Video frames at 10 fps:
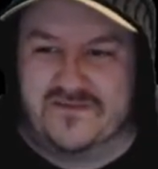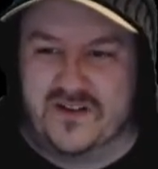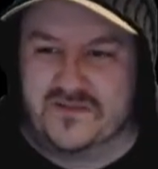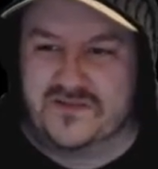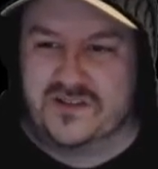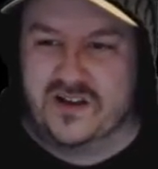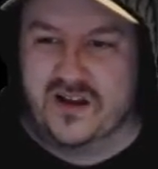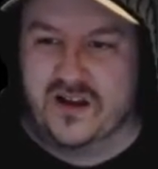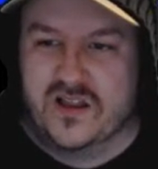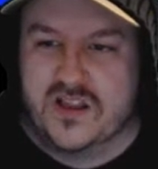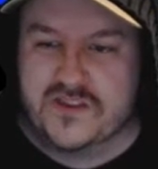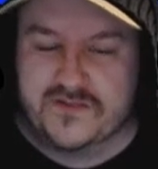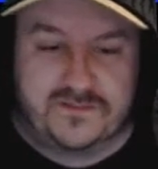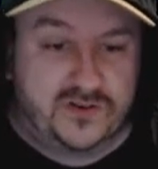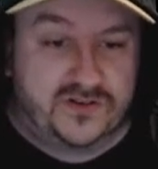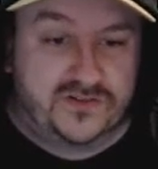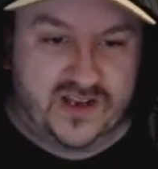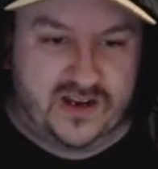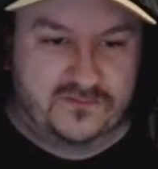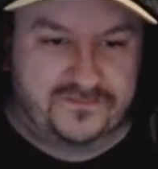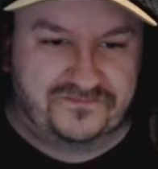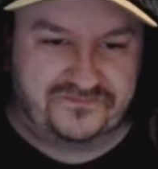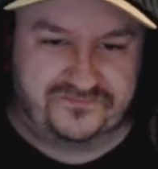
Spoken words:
5-star. There is Blundell.